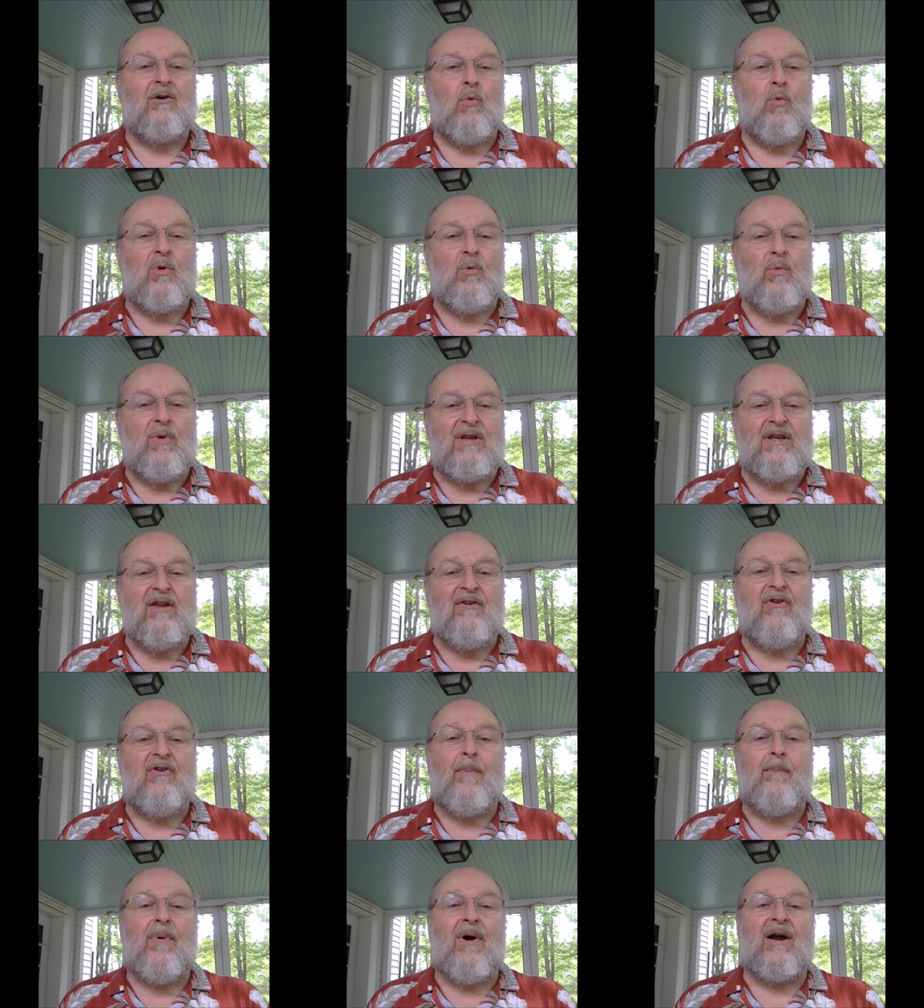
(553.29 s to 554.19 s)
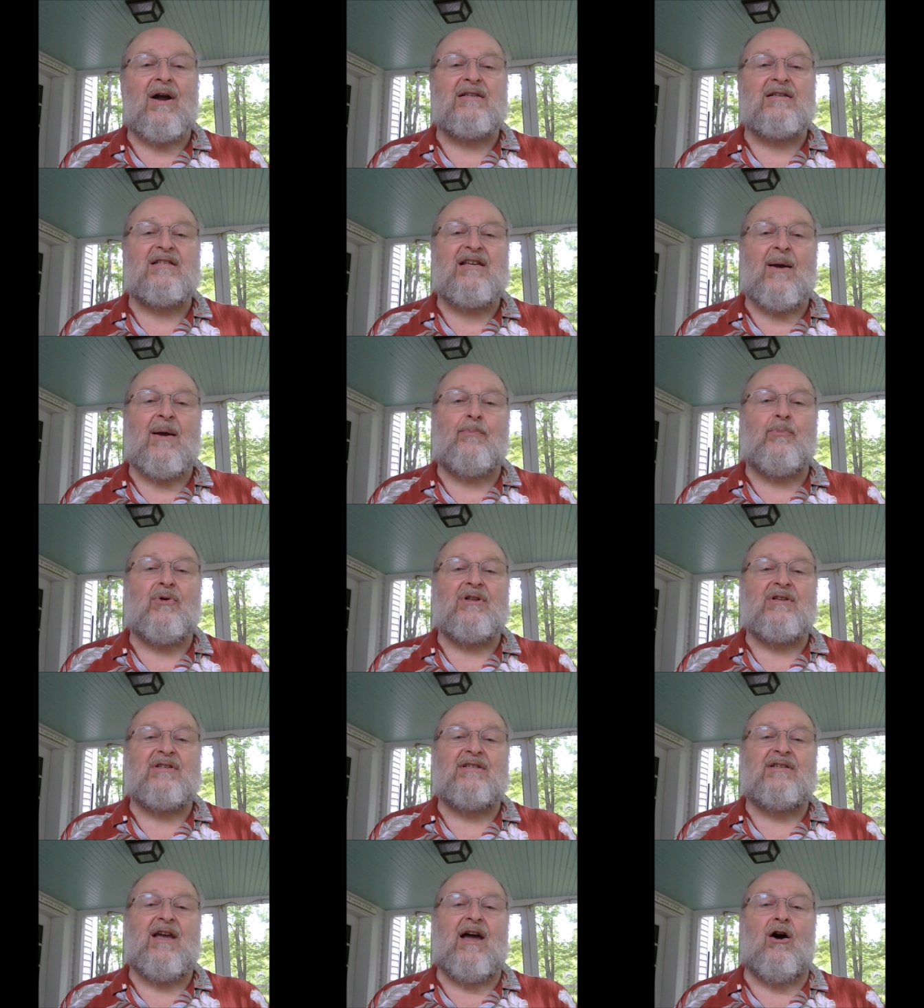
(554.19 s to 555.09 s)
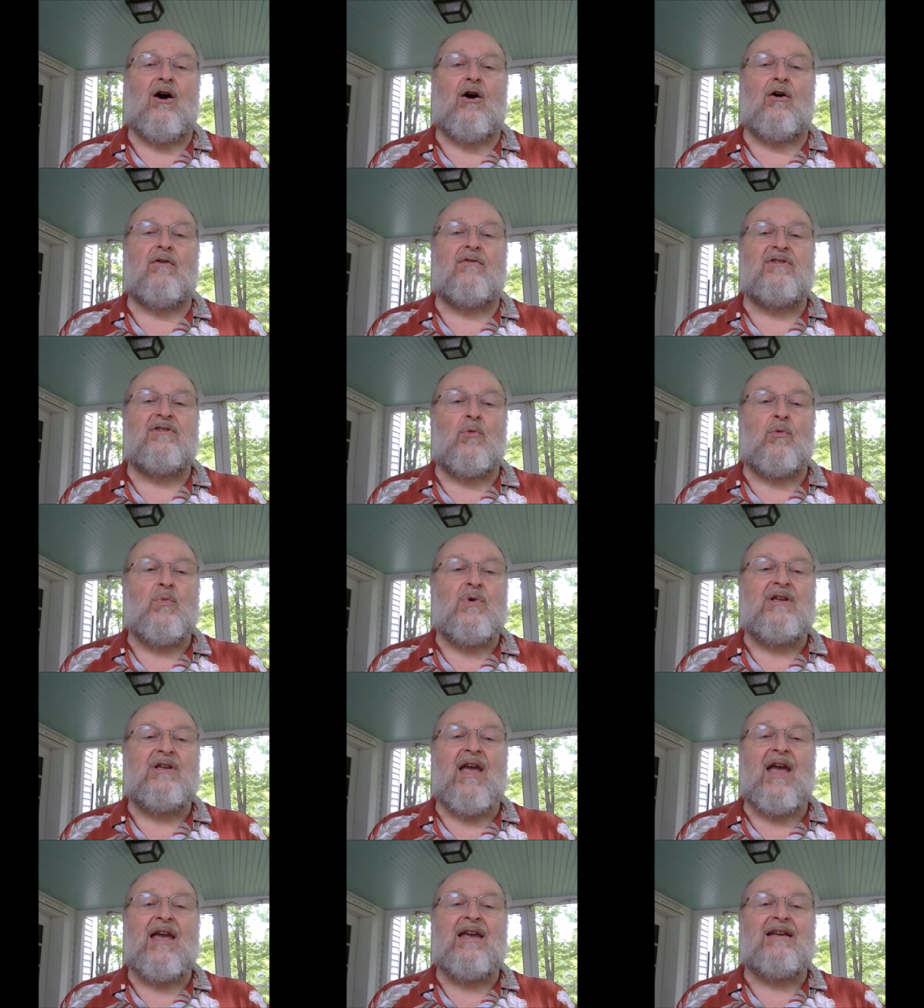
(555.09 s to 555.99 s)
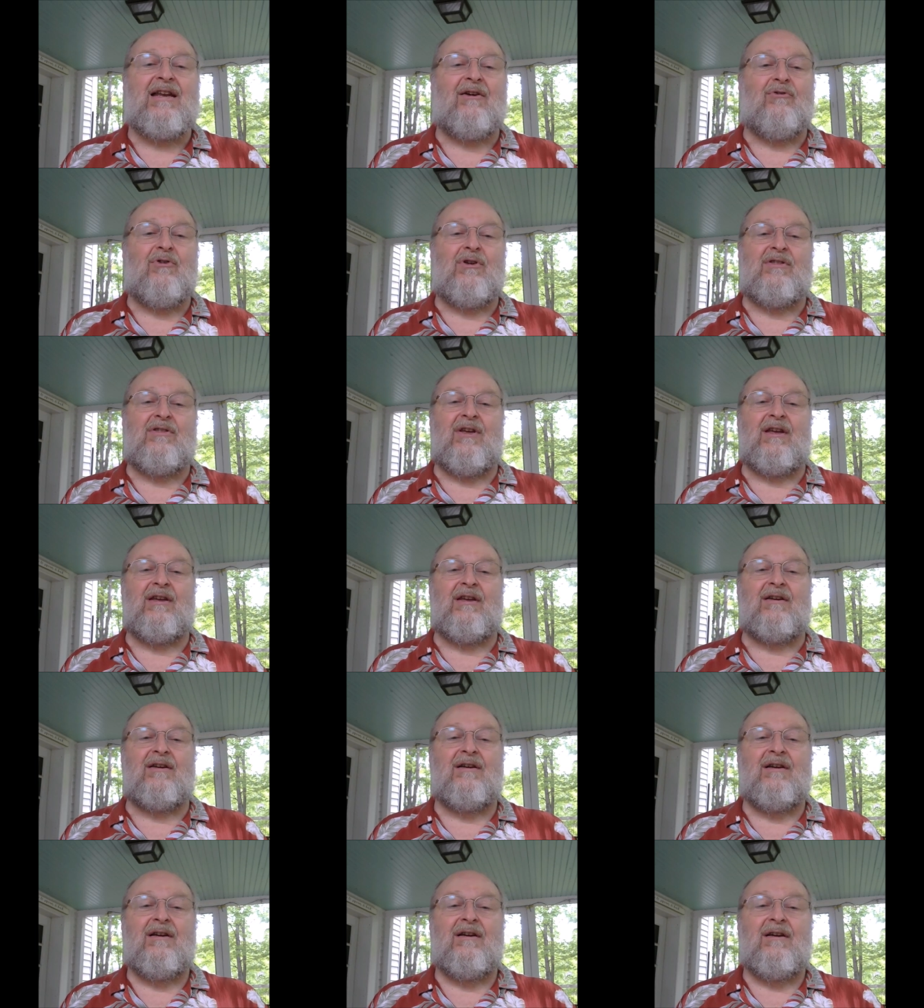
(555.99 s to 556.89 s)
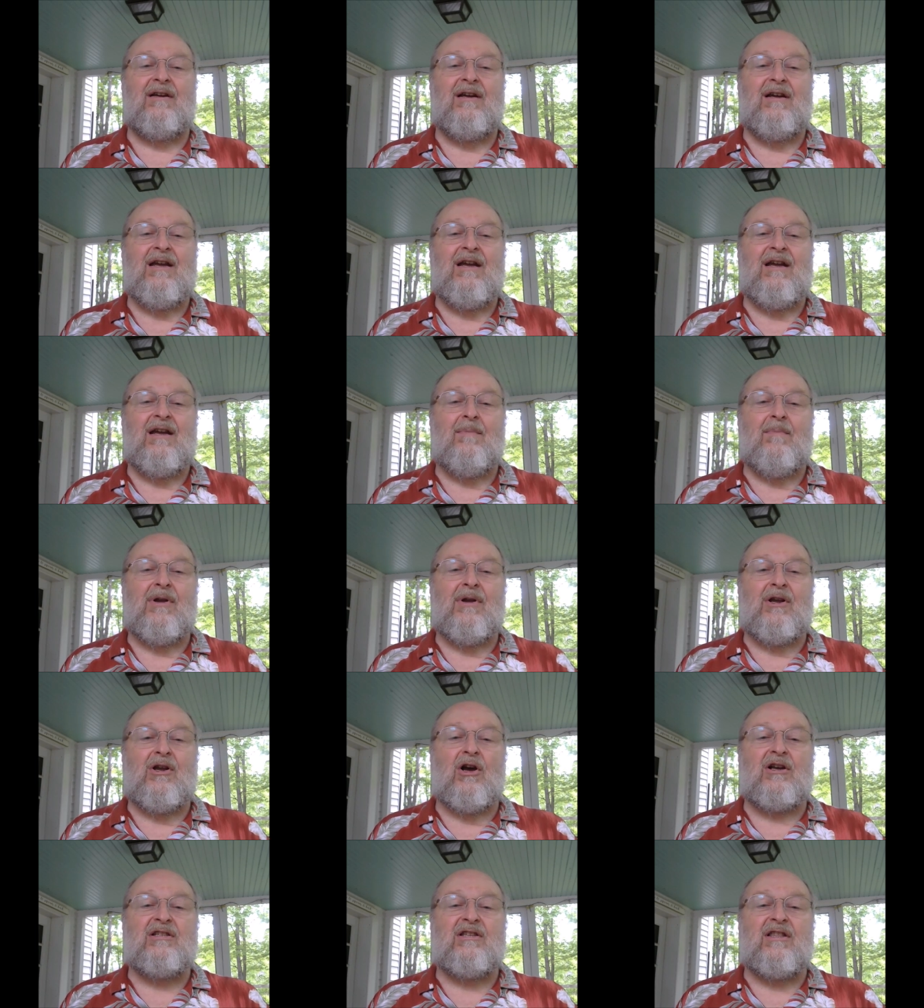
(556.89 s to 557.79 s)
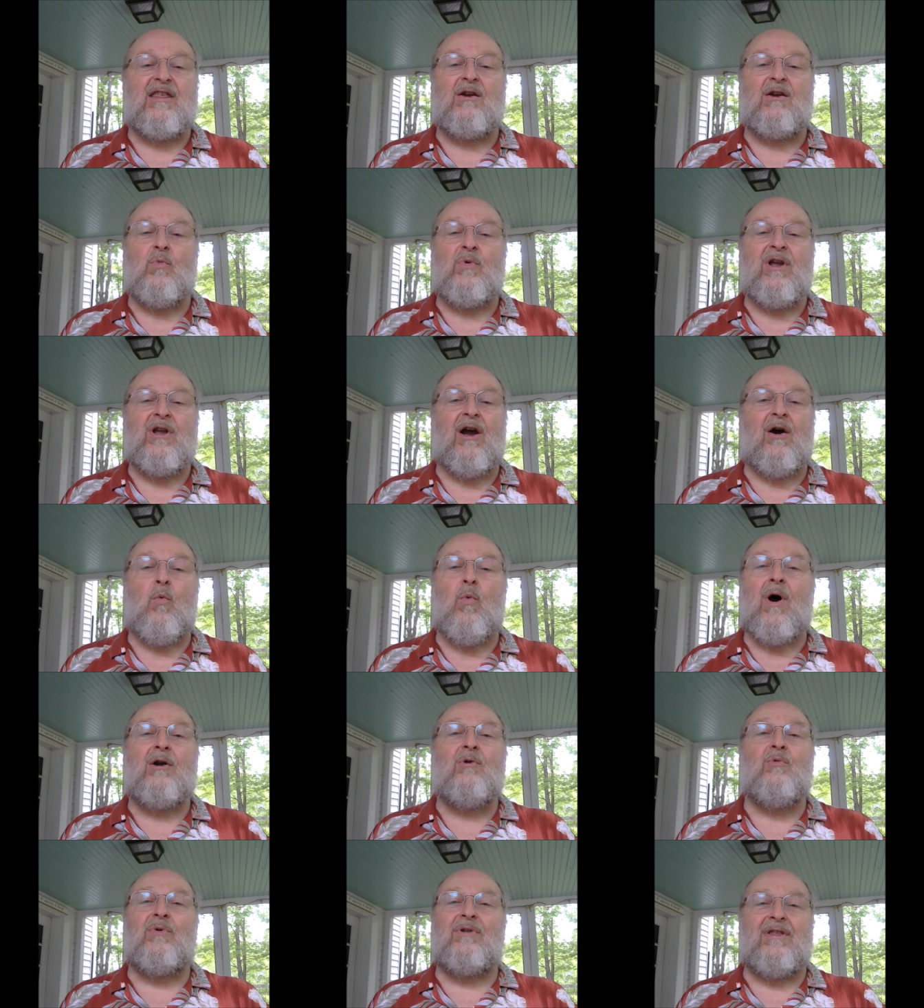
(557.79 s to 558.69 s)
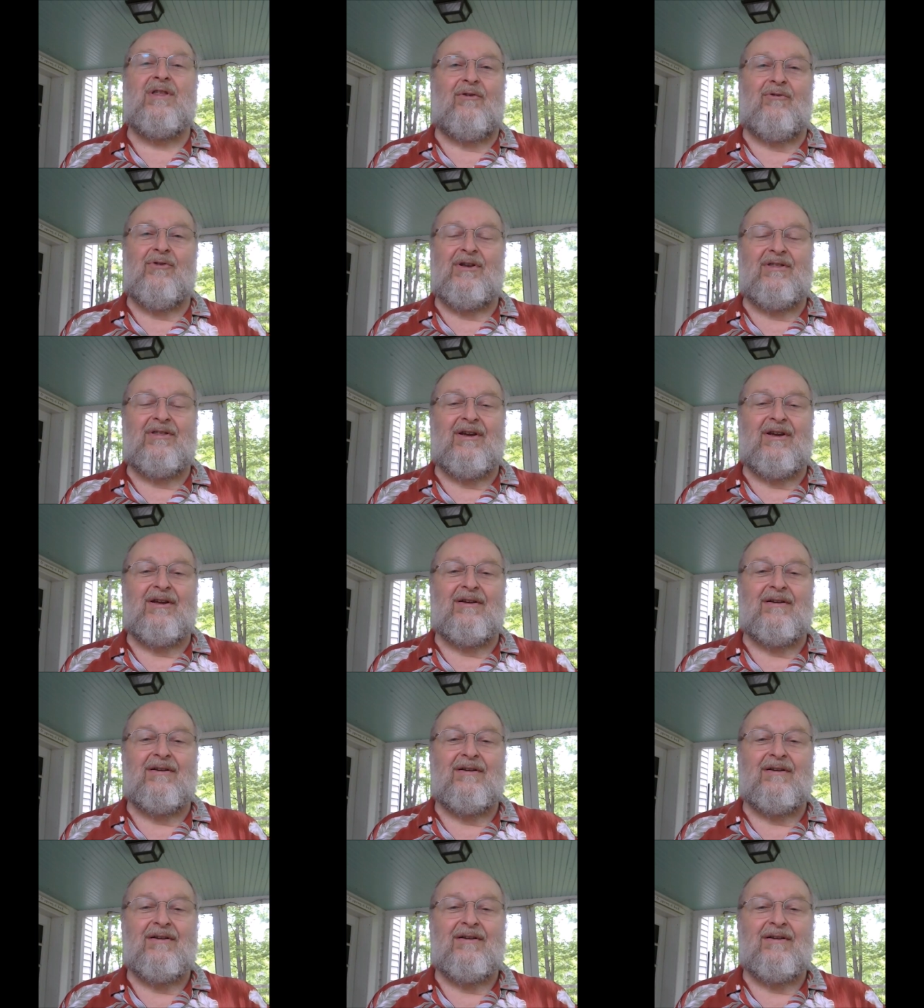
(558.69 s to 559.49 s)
When we give up our separate selves, then we gain everything, because then we are one with everything.